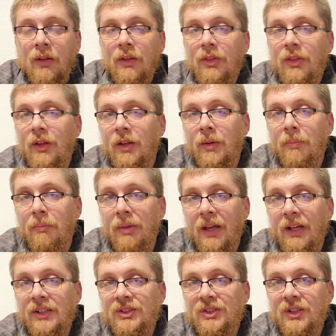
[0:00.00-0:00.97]
the
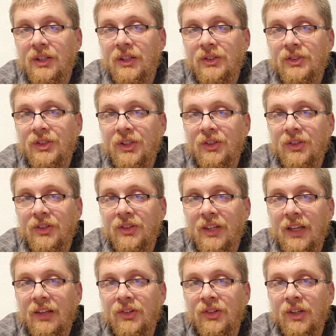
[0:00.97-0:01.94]
compassion that Jesus
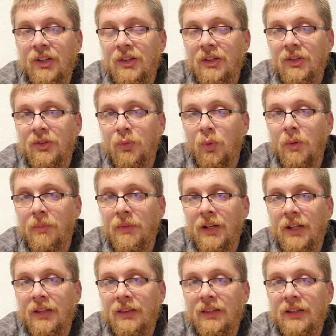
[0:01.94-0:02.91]
has on this woman
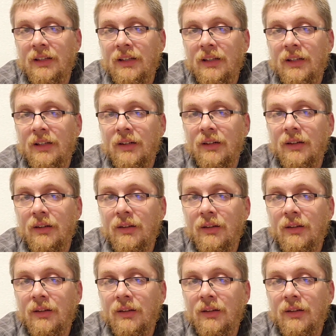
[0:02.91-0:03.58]
at the end.